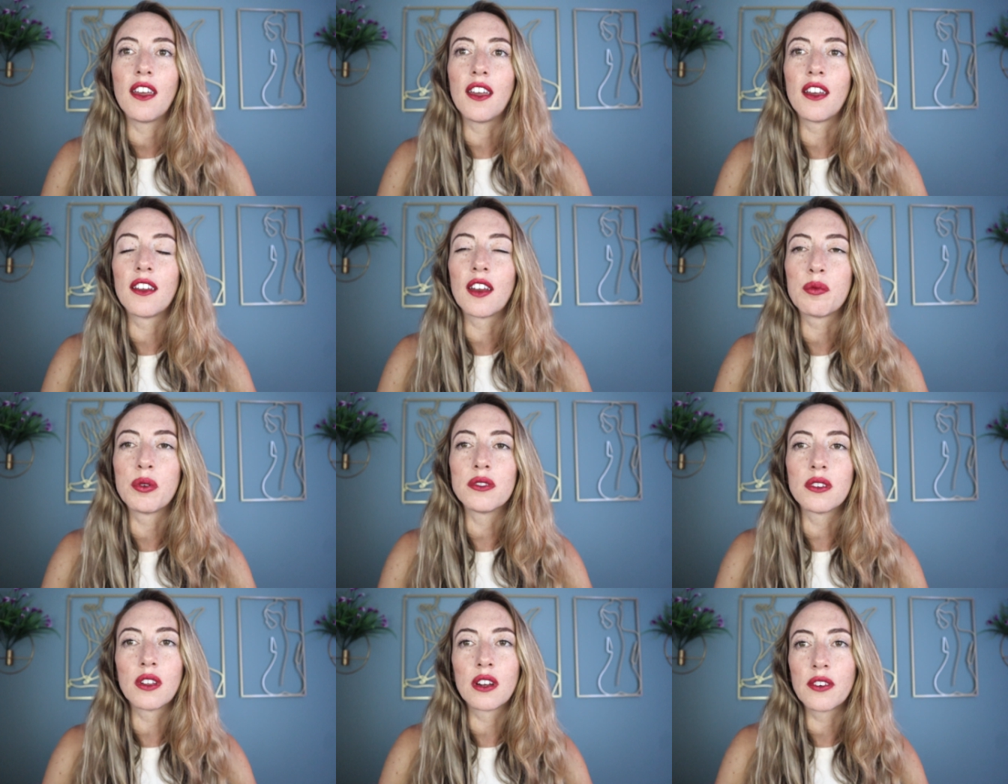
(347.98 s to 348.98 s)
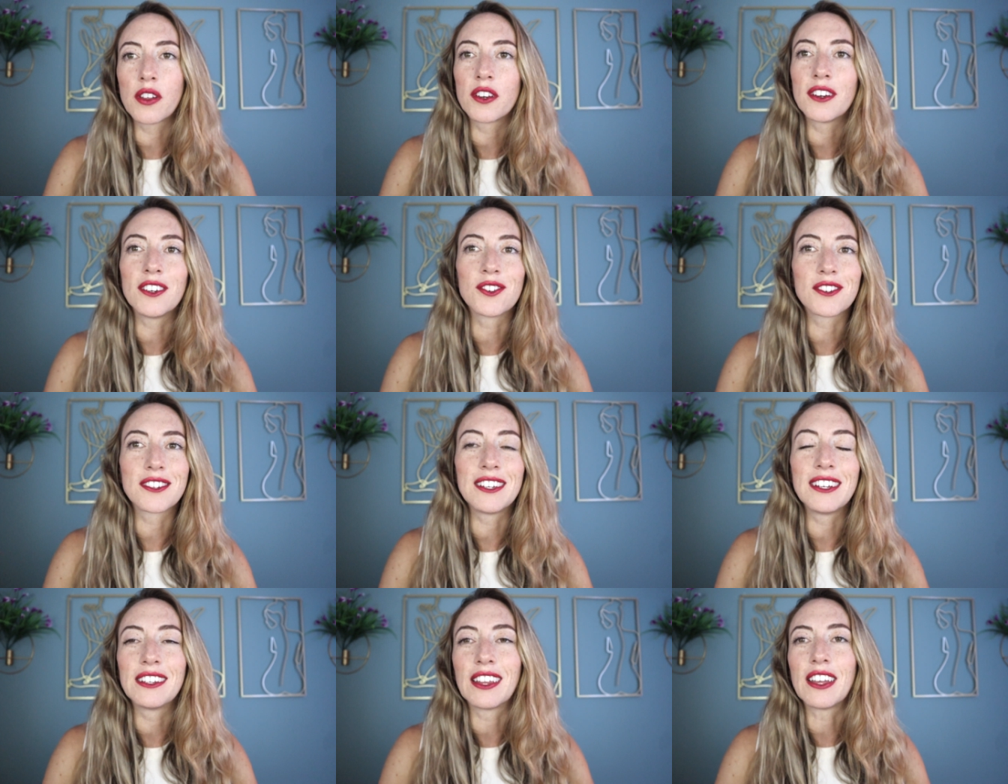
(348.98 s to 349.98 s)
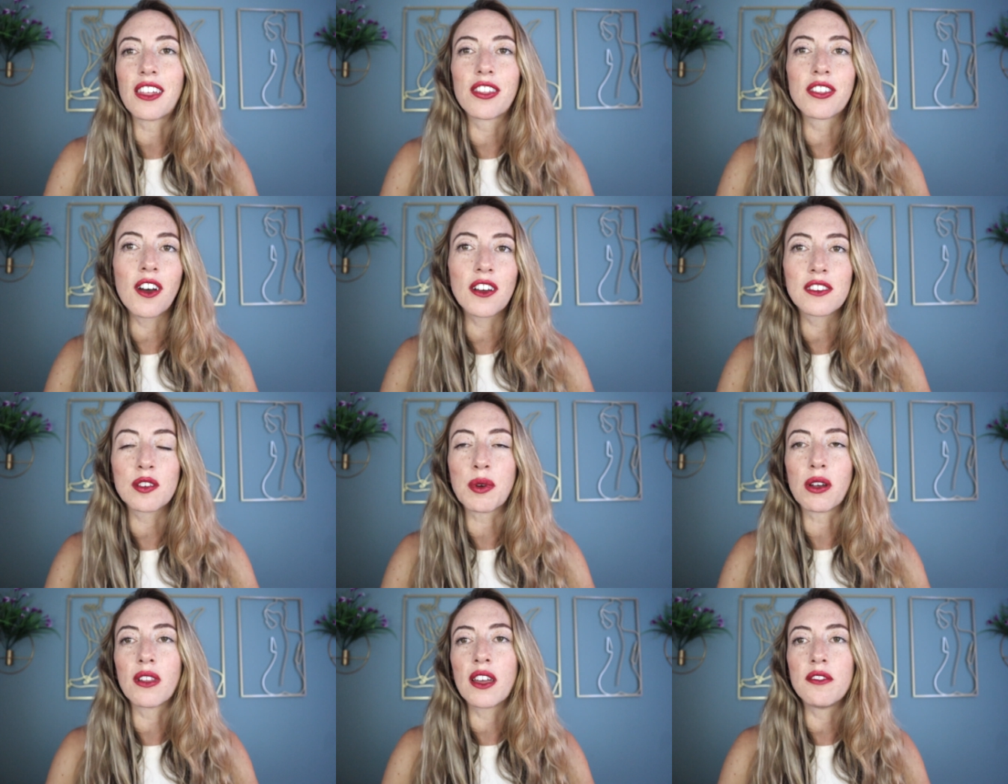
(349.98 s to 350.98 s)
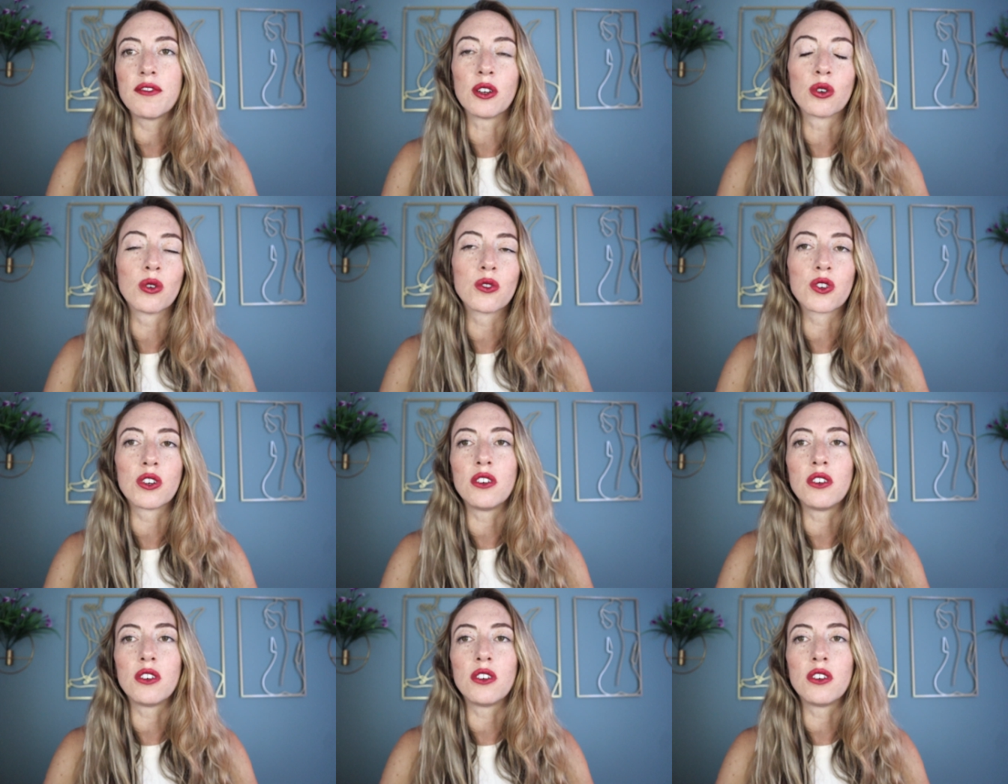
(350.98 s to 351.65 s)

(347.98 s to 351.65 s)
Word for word: and I post a lot of other interesting thoughts about life and culture,